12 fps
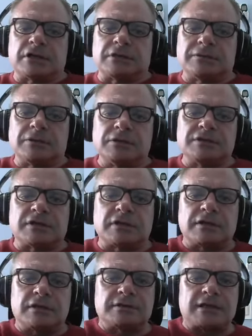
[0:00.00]
general
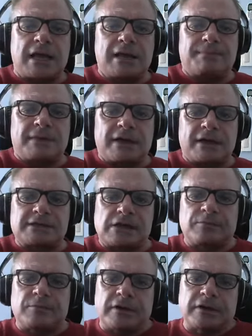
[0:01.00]
declares Mpox
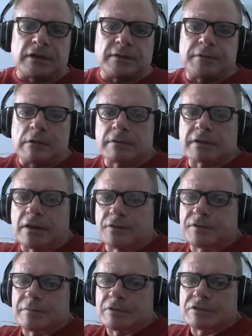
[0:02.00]
outbreak a public
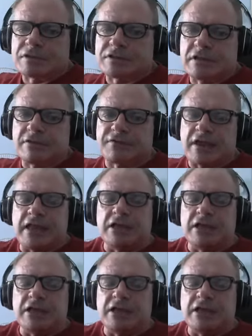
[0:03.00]
health emergency of